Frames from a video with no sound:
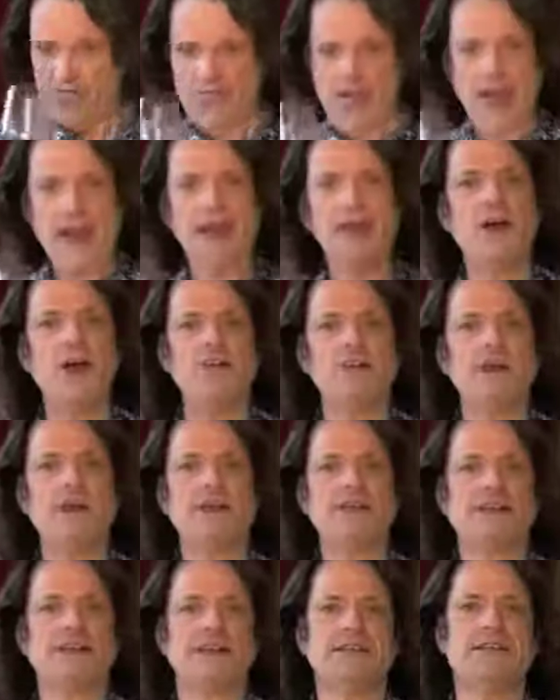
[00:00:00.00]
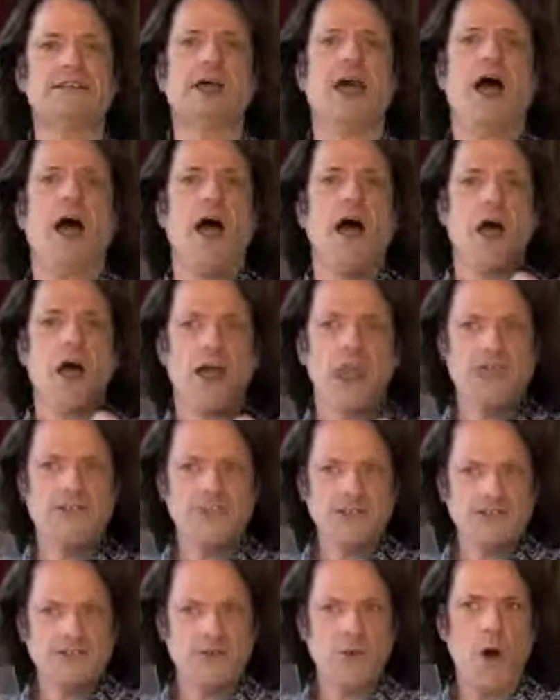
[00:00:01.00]
That herbiness is, in
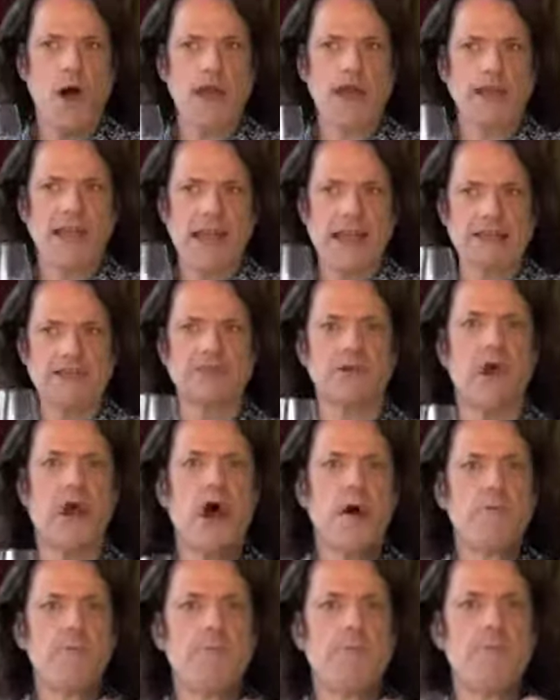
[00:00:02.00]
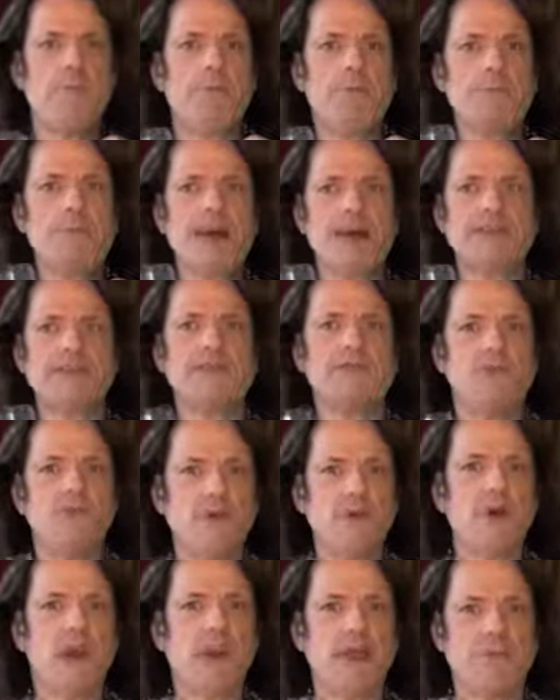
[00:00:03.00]
this wine, it's a mix of
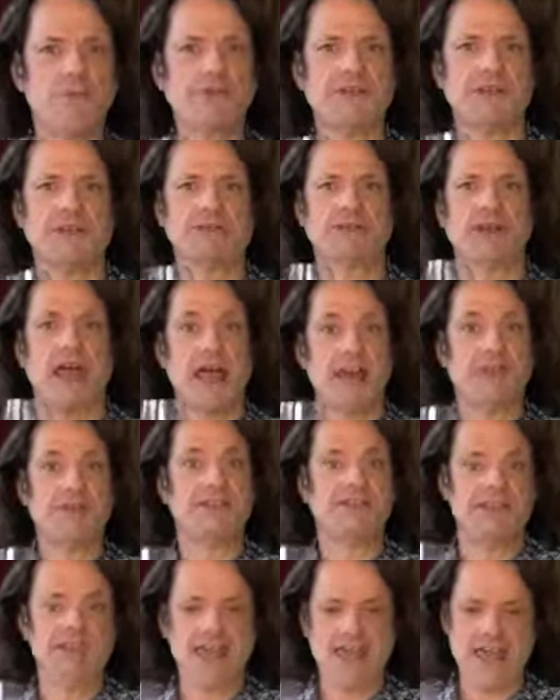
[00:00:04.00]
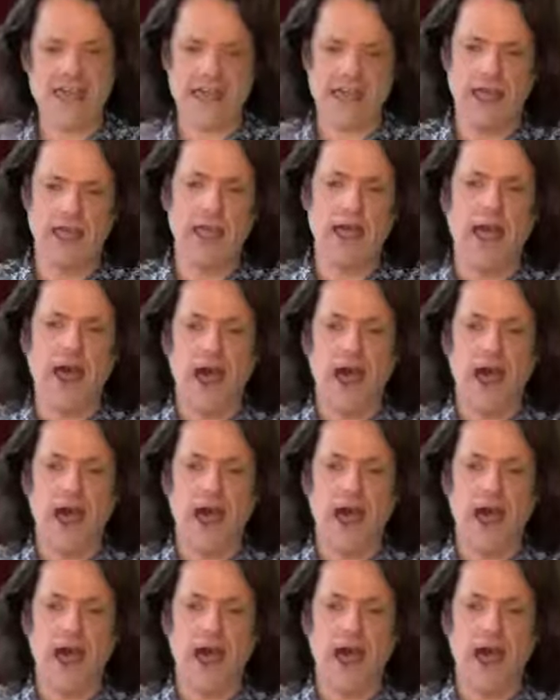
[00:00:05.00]
eucalyptus and tea,